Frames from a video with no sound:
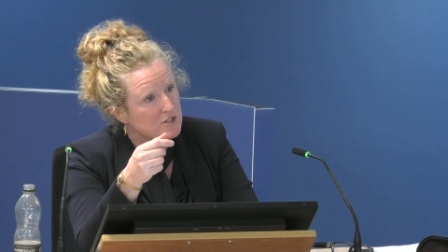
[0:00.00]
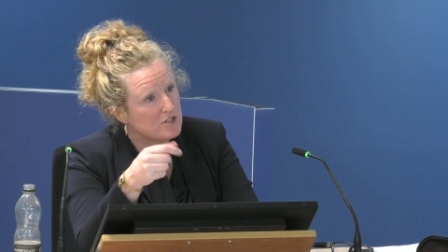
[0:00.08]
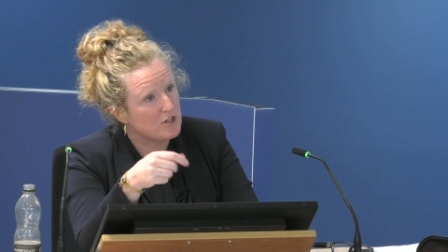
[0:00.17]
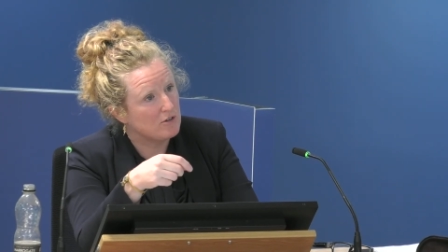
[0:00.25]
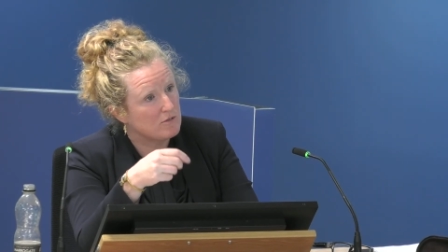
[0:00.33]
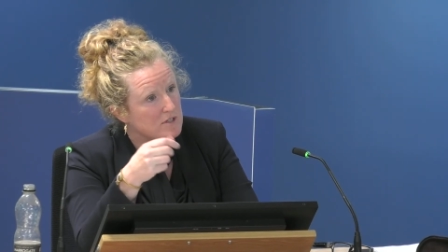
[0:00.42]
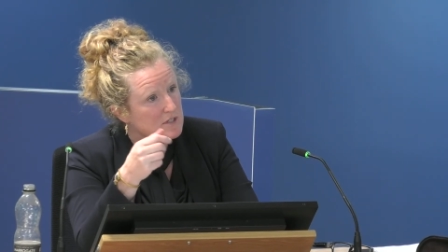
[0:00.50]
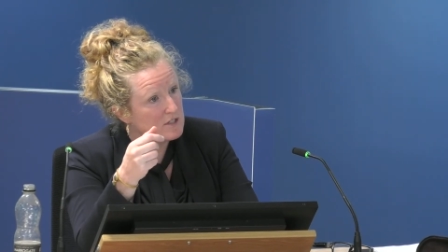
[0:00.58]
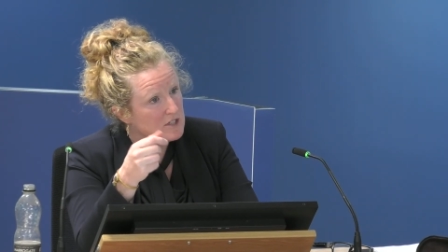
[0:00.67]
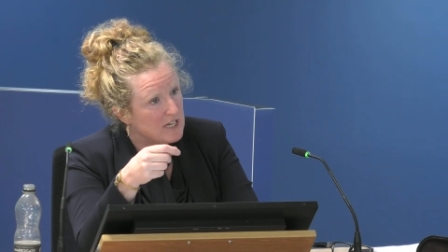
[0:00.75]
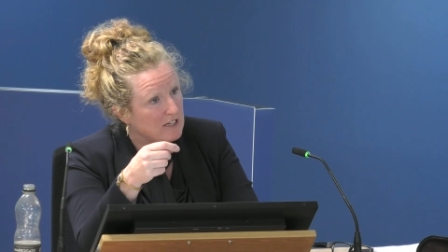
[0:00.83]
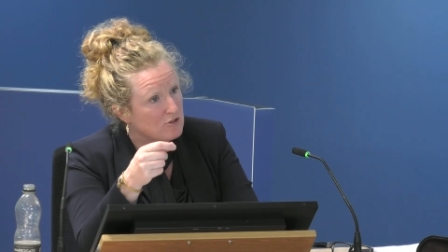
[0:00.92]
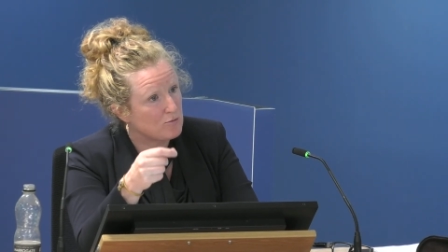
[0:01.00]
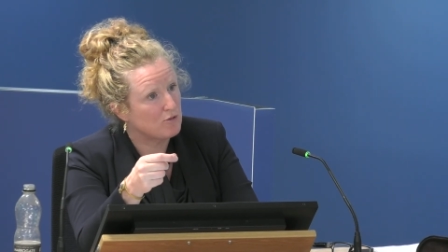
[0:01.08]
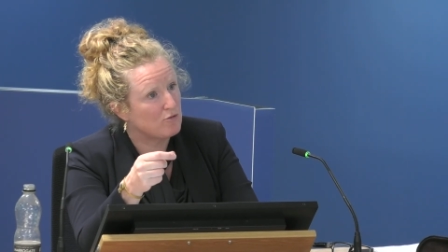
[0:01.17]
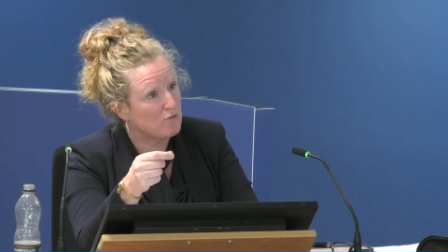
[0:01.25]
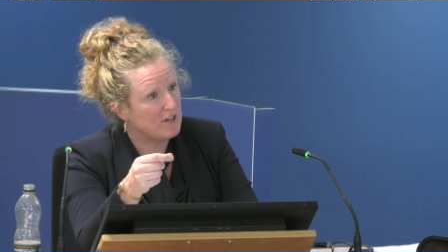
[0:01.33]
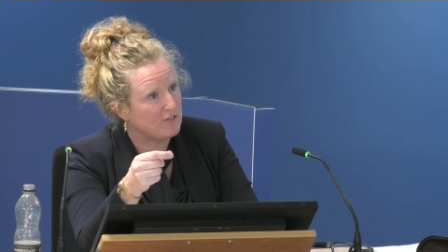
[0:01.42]
Stokes dealt
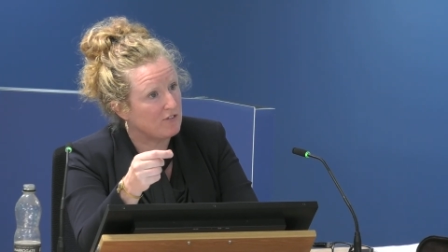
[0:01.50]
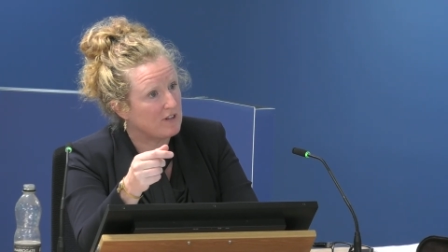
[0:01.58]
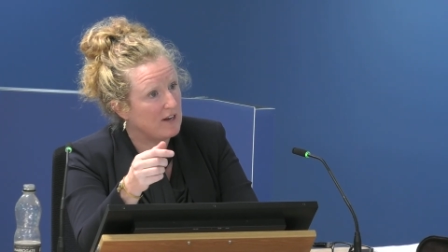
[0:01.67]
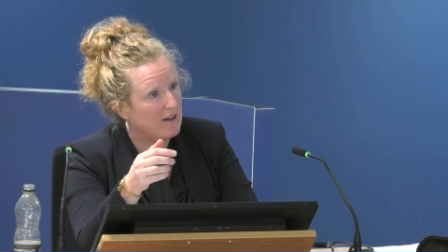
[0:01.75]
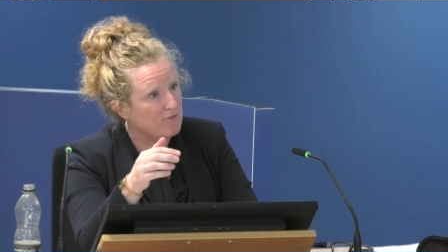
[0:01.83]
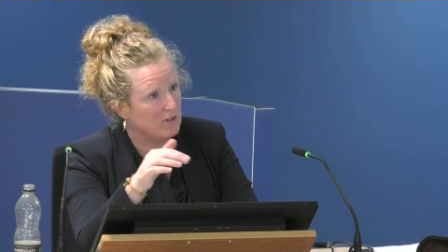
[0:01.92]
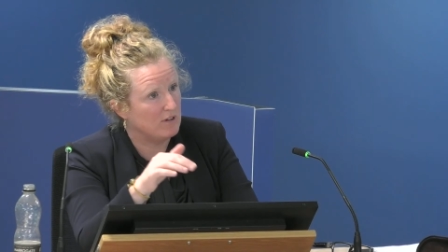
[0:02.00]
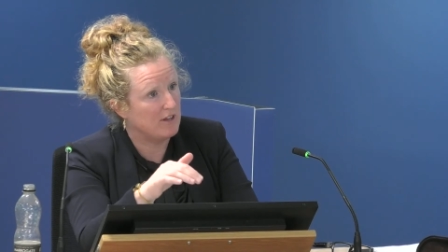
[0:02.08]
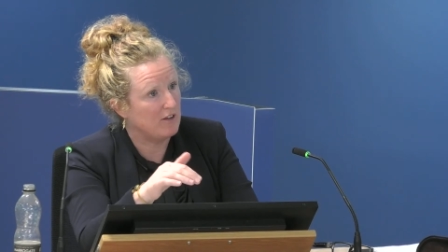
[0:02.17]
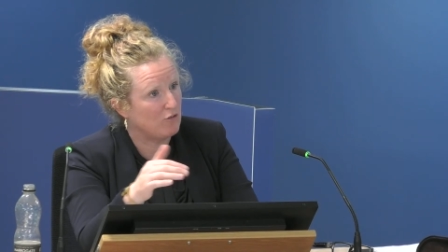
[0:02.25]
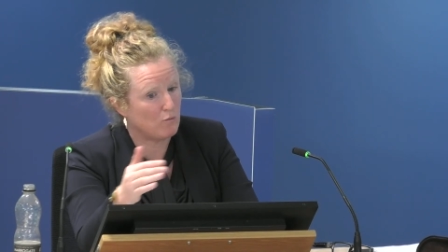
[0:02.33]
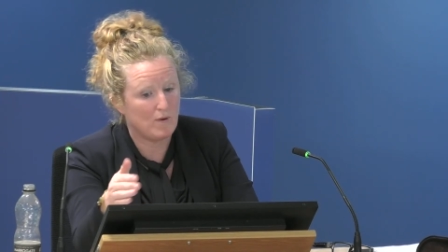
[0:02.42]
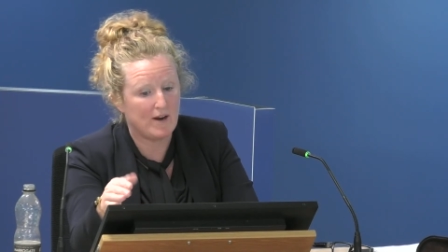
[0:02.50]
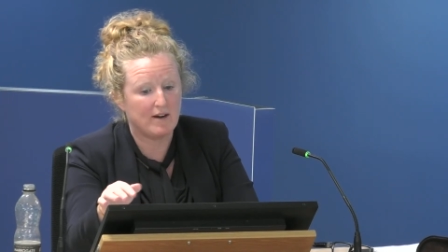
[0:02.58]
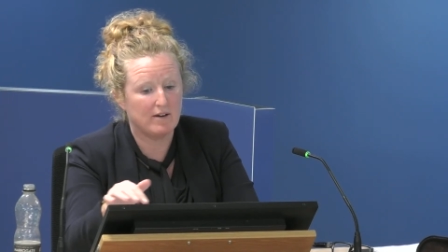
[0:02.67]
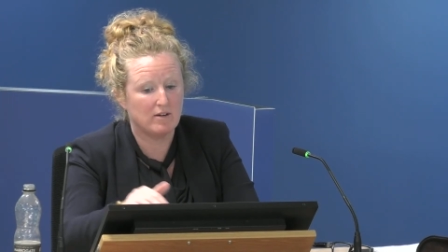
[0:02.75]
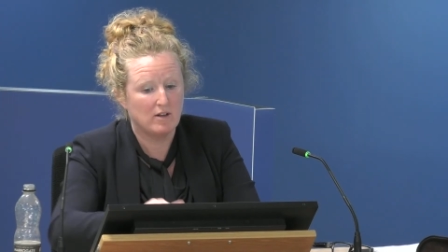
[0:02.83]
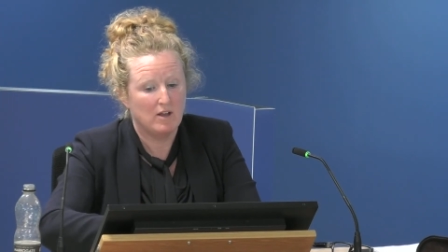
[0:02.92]
with risk level is
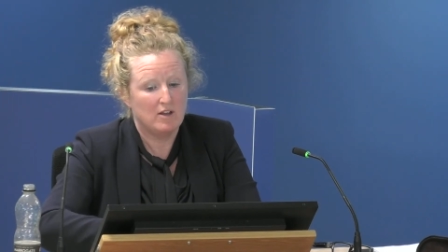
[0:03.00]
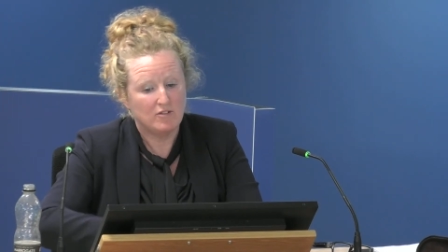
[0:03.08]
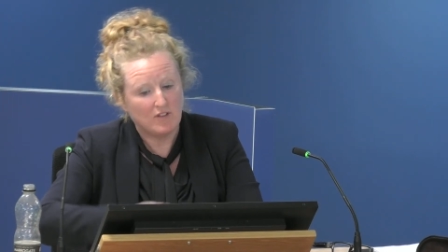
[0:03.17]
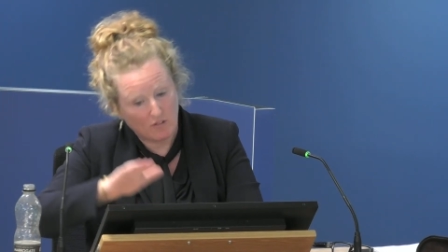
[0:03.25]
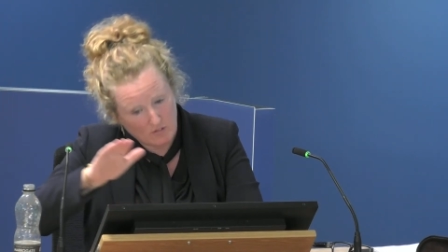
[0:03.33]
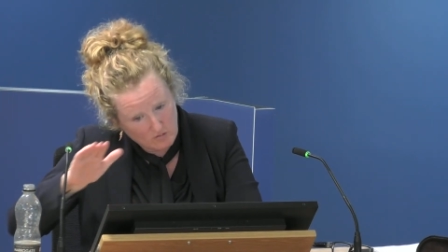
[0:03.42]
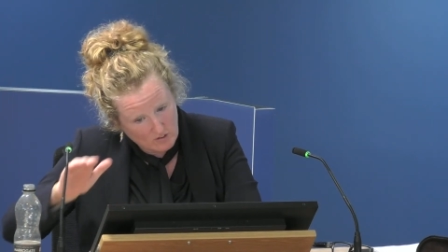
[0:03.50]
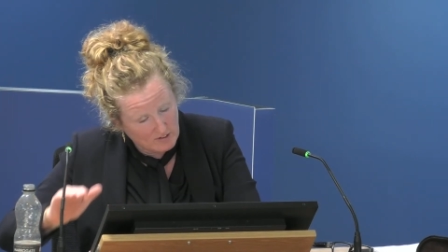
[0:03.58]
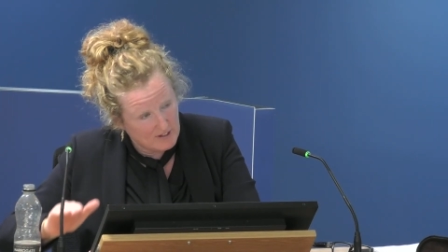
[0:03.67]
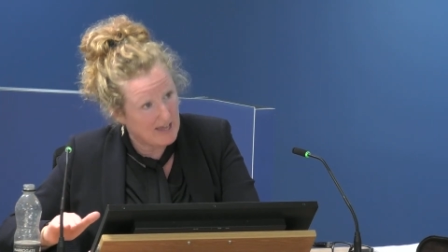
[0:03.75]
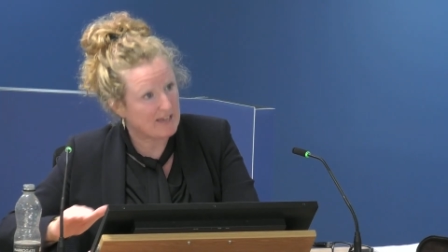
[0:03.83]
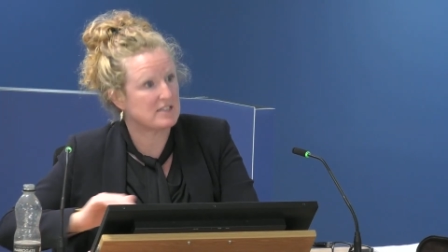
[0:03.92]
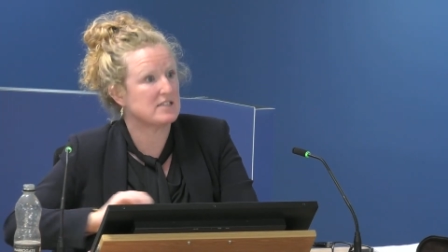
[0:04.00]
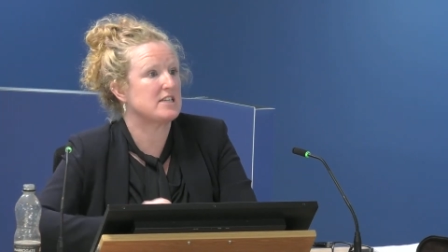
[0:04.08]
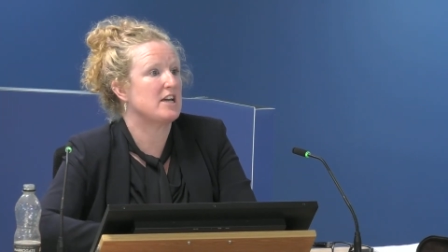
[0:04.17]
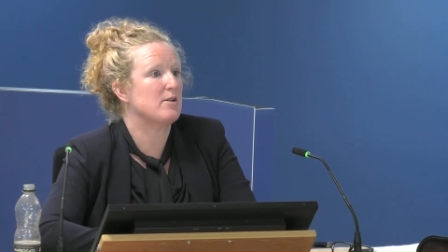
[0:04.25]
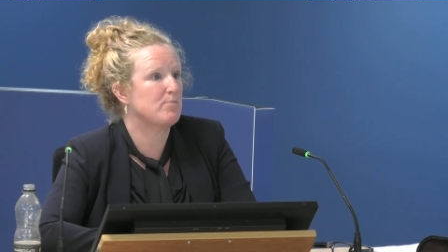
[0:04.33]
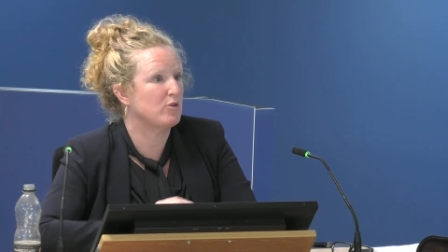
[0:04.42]
where the next
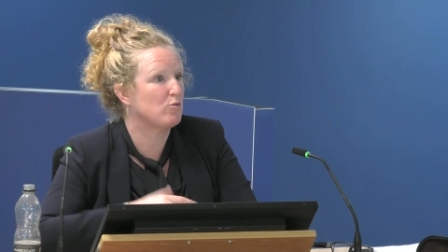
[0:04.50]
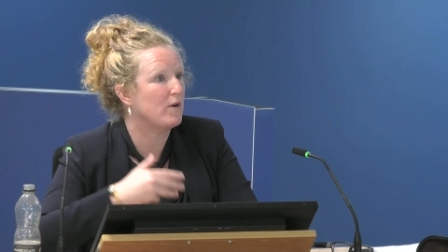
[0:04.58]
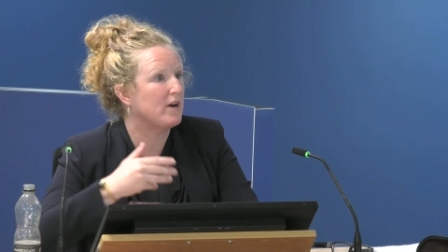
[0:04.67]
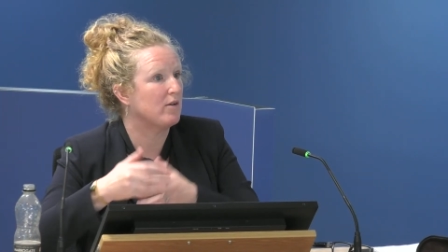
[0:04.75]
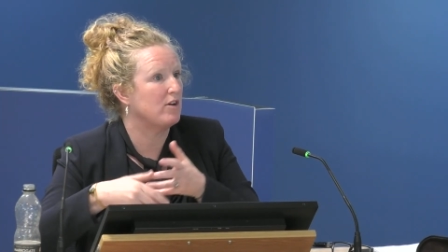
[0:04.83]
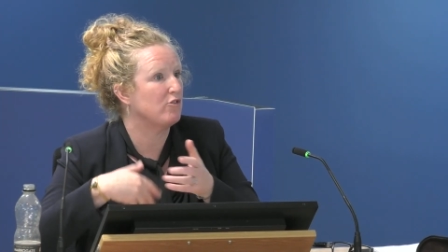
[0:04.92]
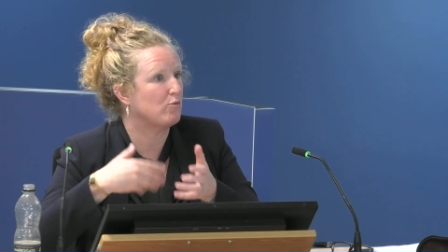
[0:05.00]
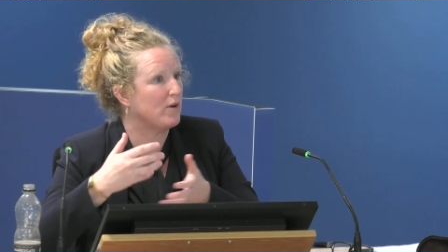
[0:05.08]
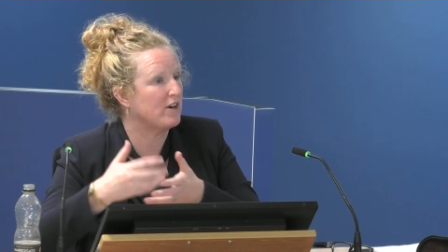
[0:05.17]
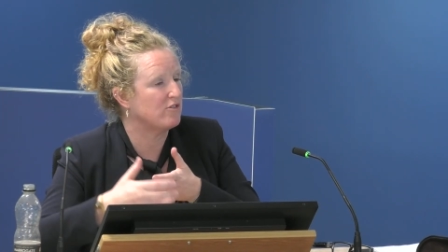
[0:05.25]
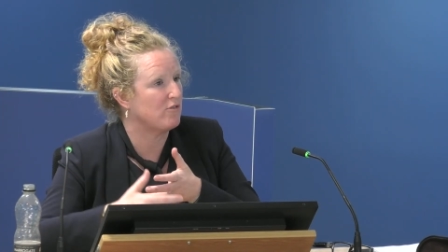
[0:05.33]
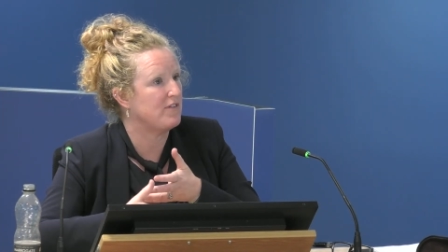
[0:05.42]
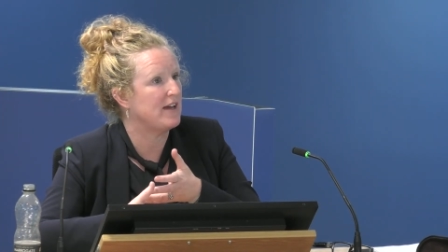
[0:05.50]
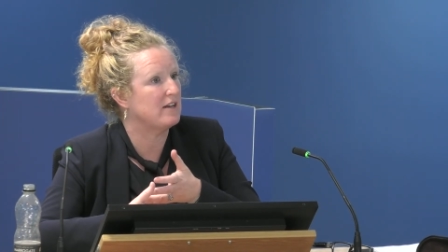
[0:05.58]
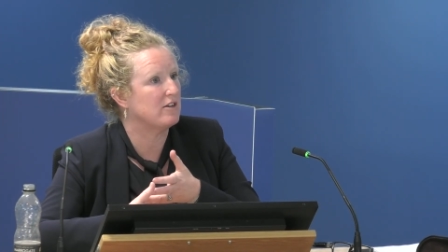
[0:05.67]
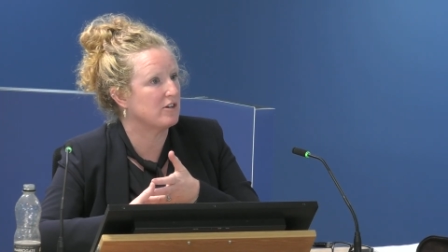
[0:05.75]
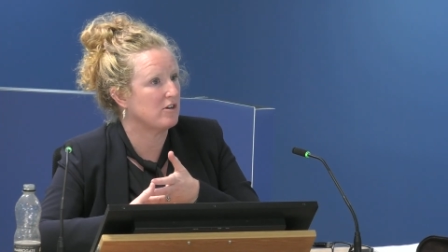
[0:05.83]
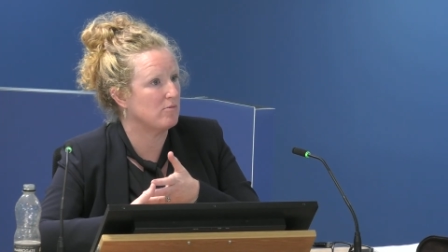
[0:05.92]
step is where the
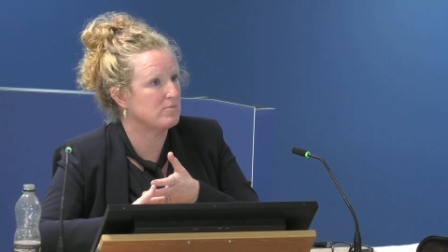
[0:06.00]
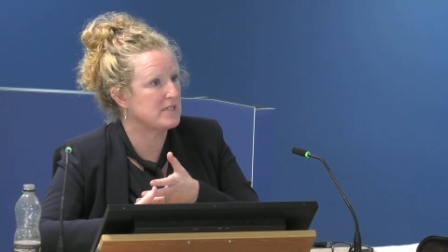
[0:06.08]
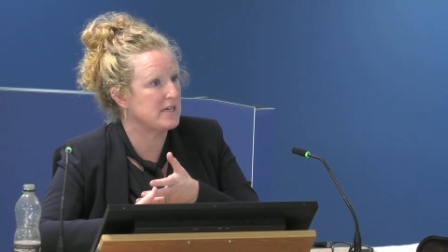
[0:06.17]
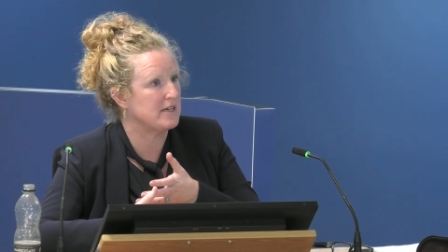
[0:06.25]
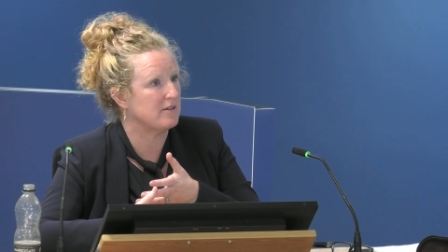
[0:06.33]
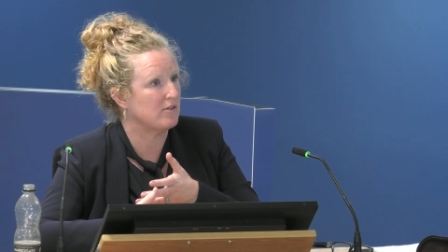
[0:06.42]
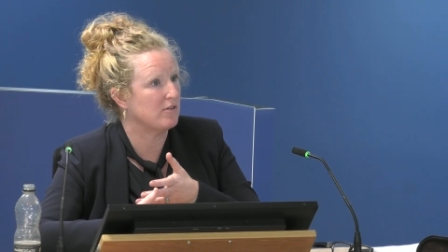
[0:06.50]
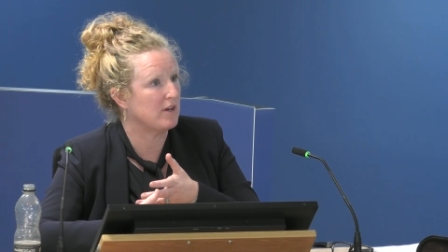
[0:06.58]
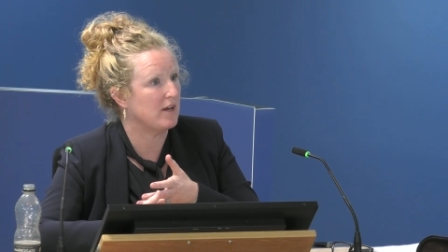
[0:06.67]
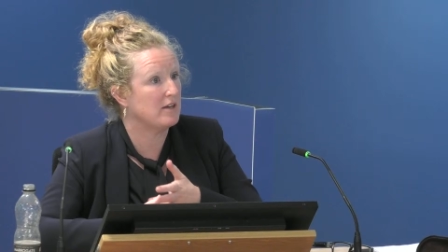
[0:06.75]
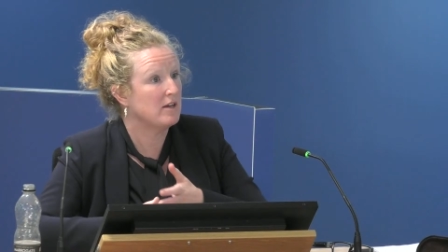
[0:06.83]
failure comes in, okay?